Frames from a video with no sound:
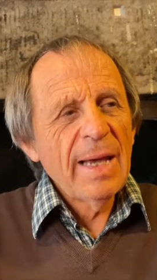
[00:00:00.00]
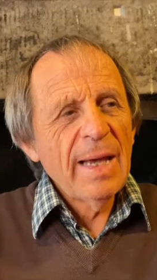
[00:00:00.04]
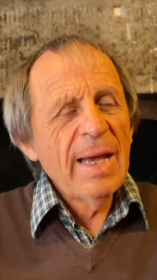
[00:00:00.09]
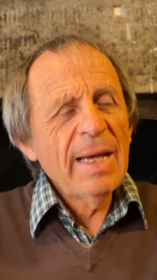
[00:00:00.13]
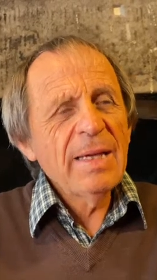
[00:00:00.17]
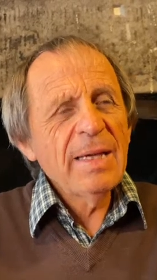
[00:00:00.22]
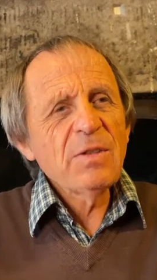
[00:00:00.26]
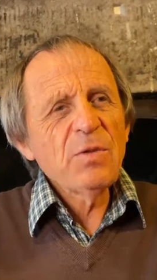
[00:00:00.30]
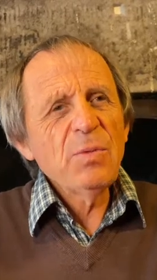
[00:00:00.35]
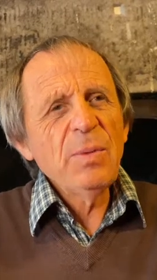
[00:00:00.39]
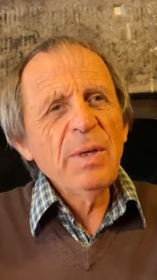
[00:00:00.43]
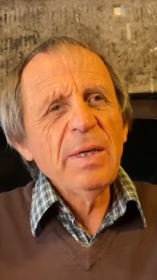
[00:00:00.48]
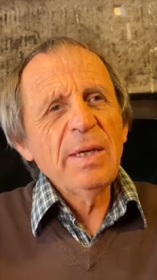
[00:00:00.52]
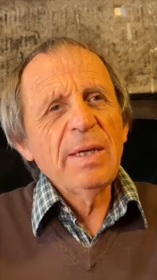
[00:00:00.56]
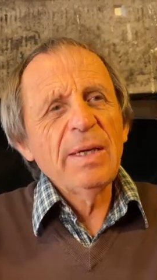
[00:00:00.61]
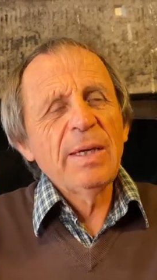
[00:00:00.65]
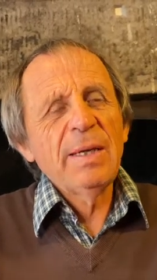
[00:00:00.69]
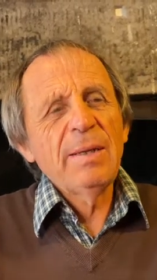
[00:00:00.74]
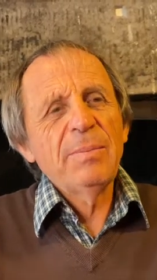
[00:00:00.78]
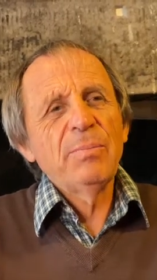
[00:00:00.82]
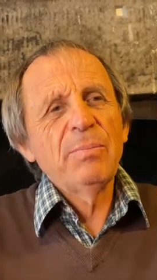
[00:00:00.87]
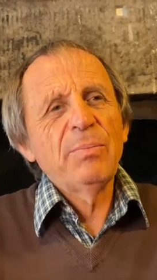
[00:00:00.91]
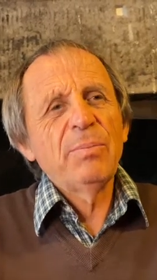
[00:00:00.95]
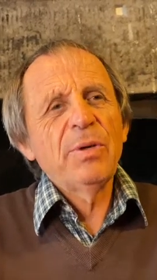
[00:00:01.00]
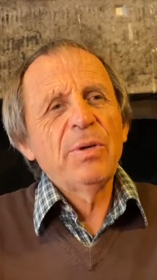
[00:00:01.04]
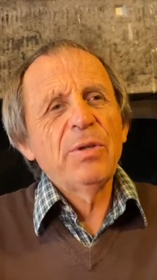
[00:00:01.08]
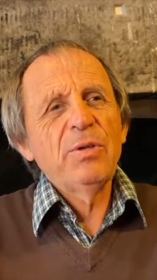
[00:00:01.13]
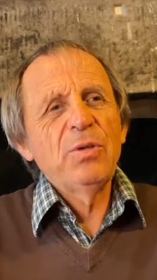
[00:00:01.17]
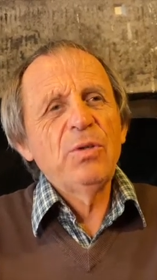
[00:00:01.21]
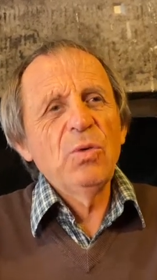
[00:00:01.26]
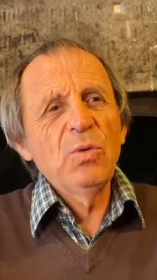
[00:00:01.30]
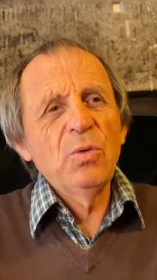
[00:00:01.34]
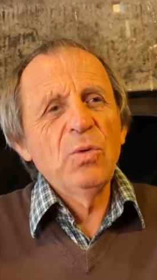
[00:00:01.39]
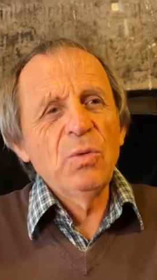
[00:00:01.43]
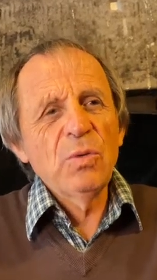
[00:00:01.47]
As we can
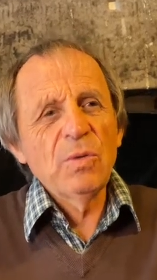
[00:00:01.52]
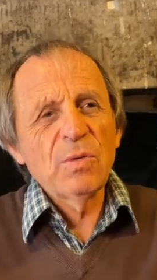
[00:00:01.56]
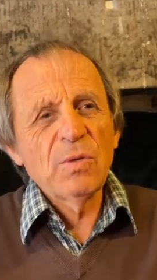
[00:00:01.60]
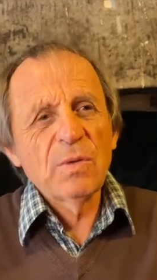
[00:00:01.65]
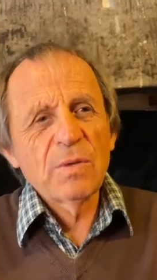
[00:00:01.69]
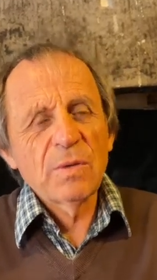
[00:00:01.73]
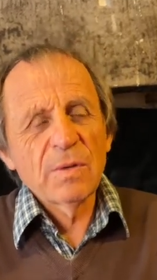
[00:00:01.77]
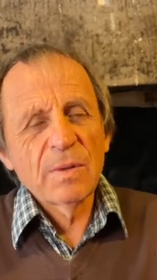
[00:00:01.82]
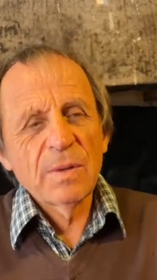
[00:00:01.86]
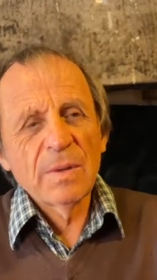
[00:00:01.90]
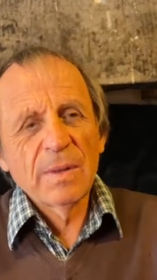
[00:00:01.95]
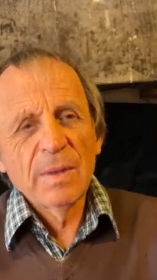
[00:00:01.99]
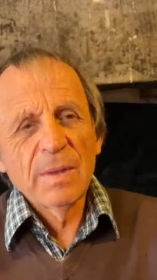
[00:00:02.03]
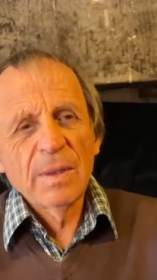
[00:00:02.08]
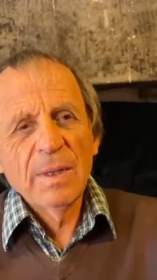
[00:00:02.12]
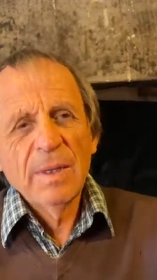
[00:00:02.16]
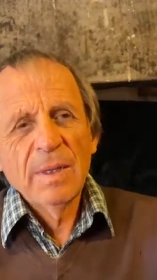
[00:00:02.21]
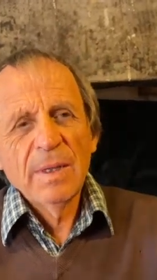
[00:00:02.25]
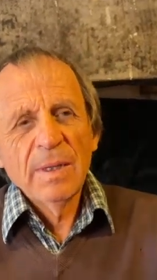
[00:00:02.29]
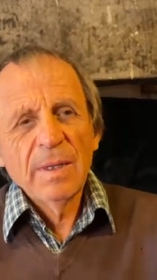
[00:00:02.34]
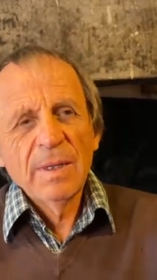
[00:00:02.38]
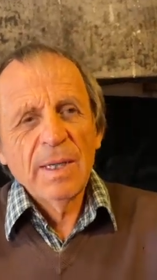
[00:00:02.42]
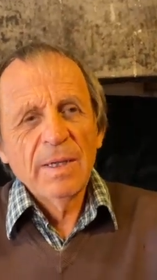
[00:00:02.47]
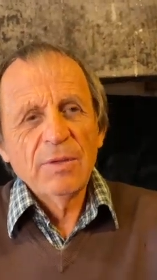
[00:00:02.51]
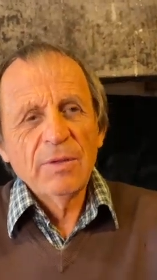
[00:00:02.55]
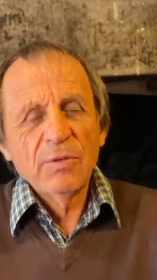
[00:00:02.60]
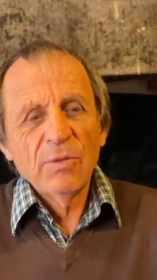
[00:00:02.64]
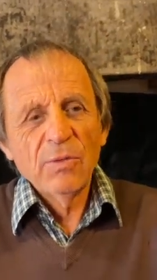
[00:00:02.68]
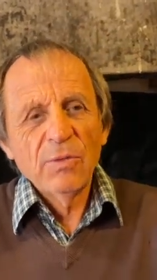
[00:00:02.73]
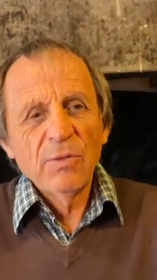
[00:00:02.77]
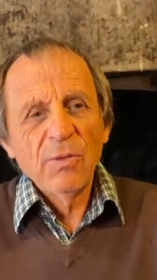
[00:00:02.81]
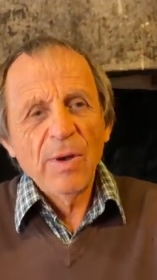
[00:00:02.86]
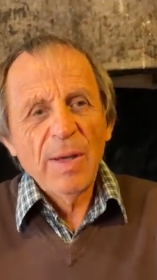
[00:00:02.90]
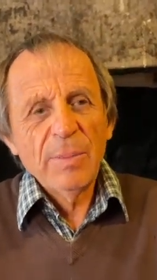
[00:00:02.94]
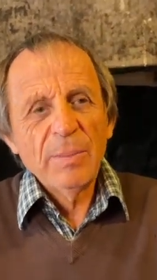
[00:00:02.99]
produce
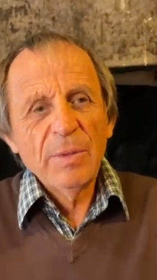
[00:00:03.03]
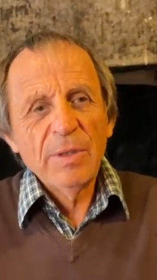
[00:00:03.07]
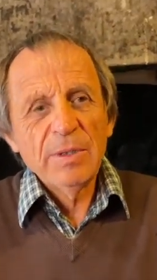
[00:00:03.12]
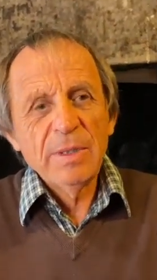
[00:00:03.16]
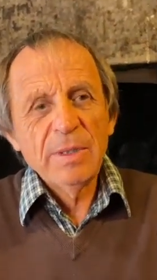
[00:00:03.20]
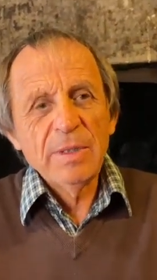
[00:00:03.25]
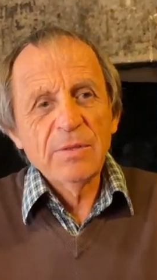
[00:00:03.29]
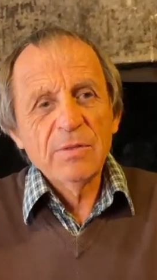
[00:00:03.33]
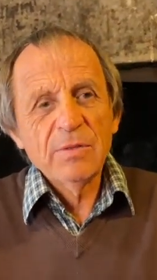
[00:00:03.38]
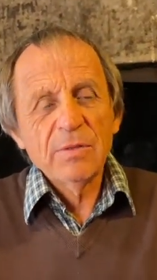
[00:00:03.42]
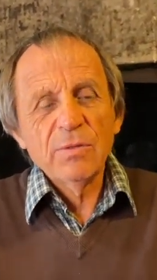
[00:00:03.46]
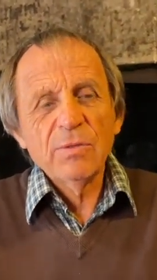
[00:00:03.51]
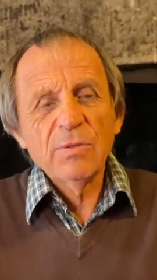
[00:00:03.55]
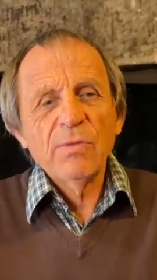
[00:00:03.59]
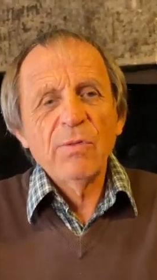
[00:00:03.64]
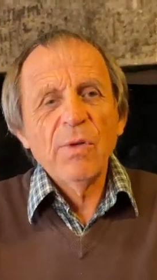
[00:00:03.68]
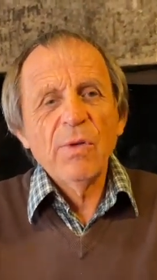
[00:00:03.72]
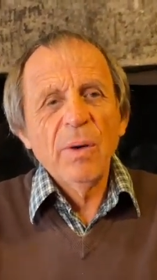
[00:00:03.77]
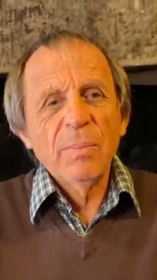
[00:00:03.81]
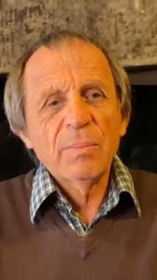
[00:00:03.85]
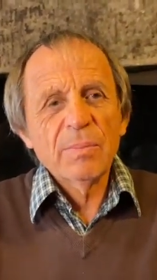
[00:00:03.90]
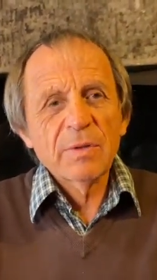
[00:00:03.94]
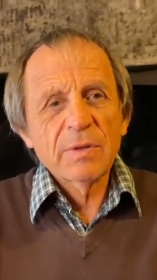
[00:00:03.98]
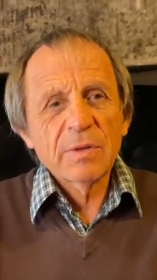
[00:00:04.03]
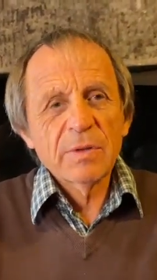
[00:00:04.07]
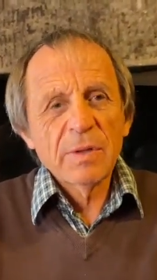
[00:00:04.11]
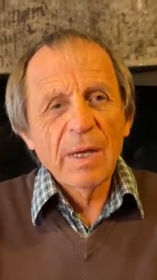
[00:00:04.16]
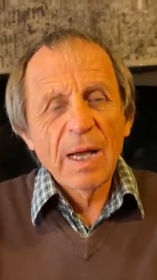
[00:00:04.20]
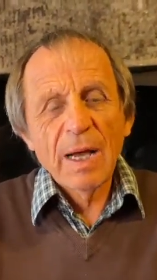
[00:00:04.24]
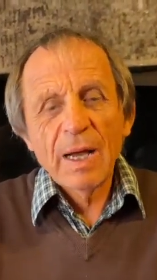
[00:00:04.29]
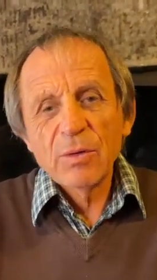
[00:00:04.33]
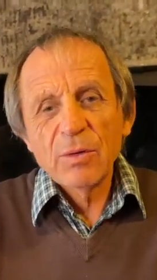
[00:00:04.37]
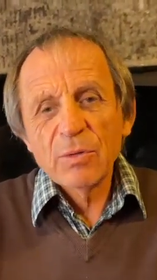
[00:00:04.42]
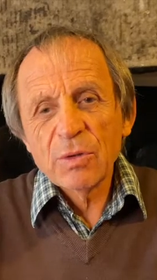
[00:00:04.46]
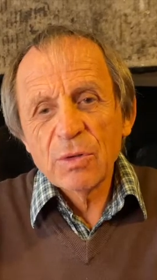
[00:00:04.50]
natural remedies, drops
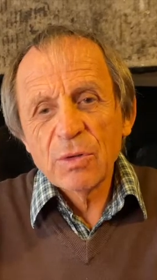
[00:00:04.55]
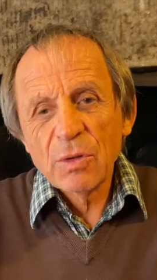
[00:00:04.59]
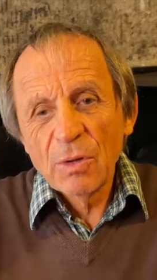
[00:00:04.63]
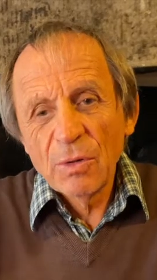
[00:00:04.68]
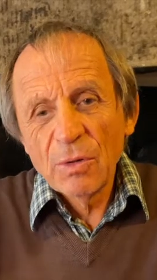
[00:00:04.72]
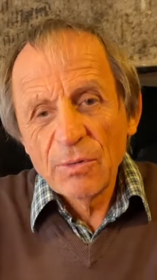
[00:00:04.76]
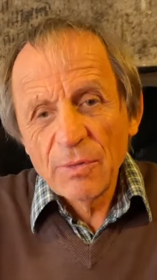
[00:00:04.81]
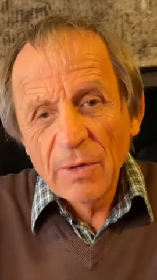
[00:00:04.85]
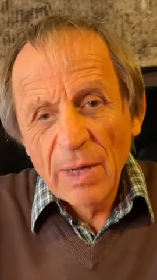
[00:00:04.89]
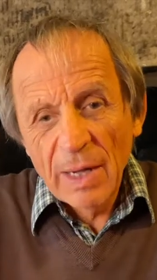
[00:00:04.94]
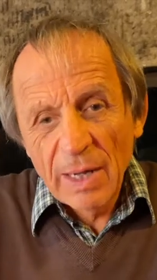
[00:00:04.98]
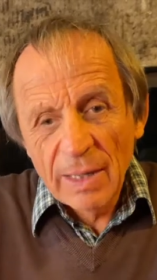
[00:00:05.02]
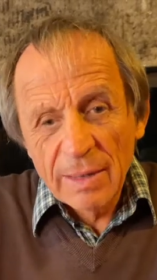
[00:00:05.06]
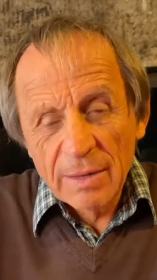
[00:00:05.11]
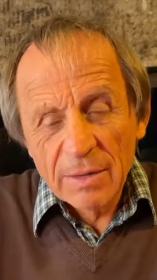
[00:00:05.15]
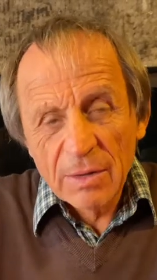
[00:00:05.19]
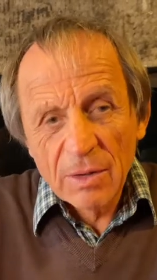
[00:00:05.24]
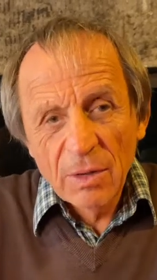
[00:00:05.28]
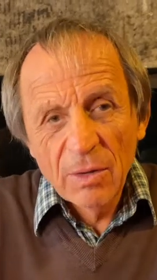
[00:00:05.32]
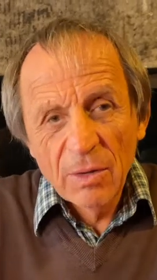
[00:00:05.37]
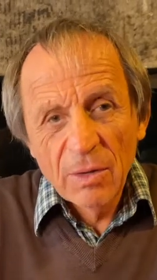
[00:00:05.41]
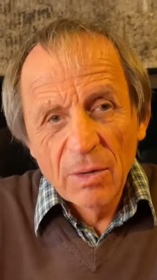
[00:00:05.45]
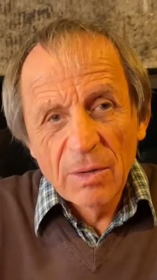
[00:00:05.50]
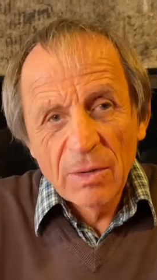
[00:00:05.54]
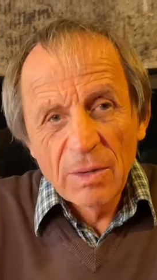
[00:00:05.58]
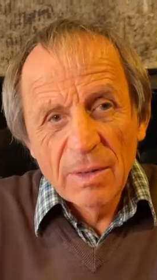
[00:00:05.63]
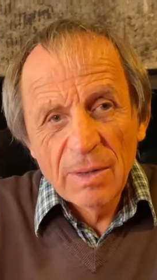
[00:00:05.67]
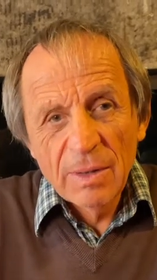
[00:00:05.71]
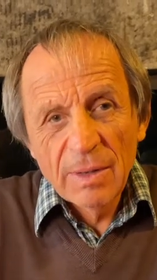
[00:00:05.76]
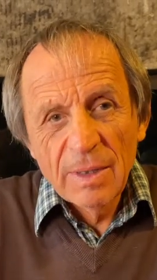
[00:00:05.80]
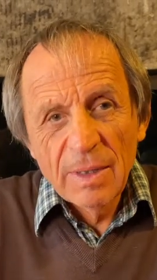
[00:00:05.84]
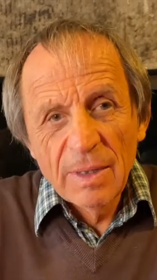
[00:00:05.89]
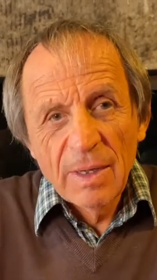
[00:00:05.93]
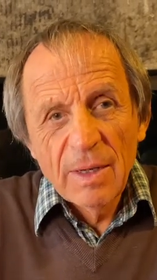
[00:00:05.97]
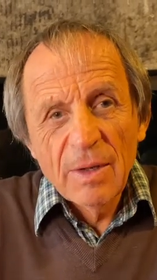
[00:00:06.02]
out of alcohol,
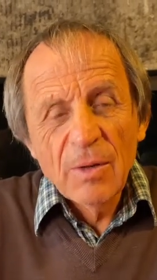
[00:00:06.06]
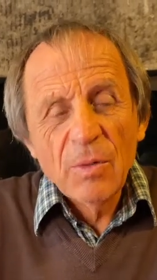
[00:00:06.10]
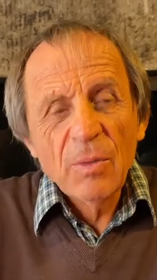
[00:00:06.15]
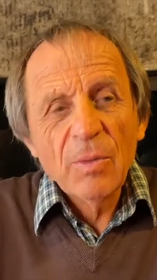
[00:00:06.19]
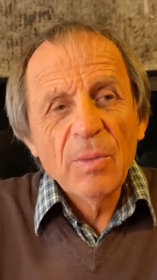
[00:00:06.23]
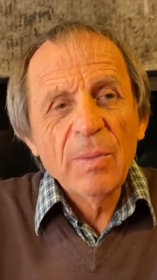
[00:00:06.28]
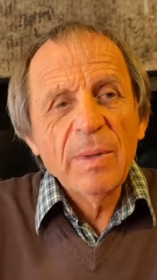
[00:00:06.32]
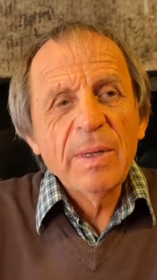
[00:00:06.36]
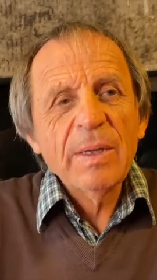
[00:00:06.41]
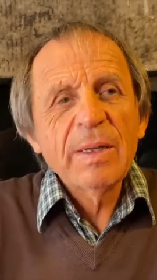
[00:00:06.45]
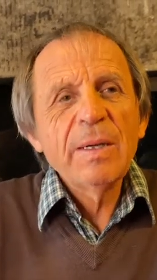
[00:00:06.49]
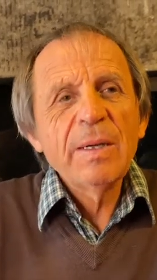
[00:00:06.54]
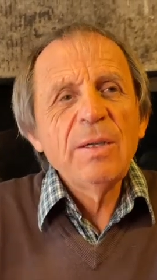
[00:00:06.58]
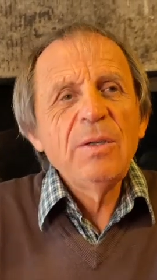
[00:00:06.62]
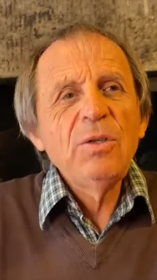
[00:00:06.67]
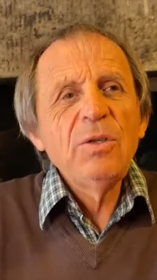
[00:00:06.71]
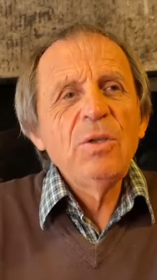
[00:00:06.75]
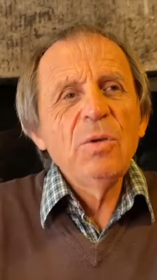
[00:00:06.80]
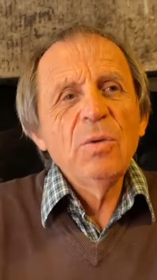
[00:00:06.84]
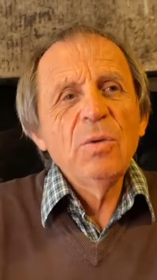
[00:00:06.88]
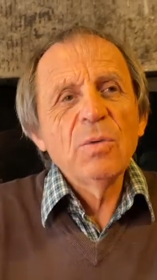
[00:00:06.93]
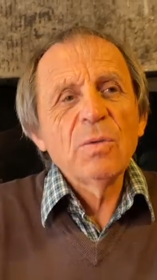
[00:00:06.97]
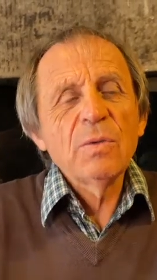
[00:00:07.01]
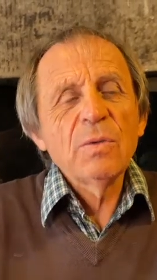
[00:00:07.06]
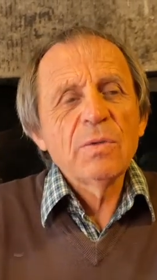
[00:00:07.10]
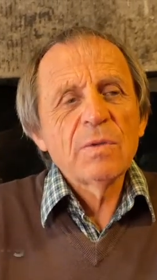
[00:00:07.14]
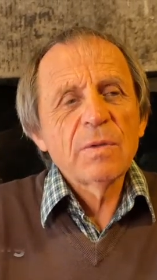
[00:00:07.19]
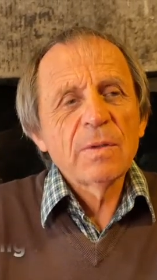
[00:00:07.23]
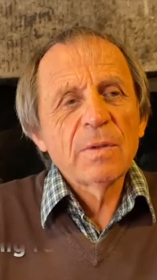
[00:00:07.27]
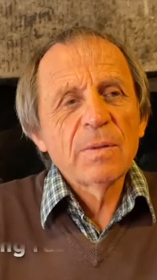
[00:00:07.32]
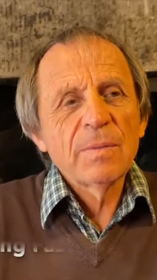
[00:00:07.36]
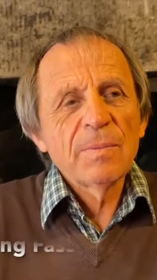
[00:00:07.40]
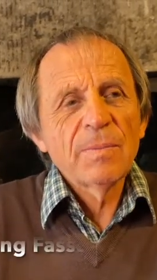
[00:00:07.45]
we can use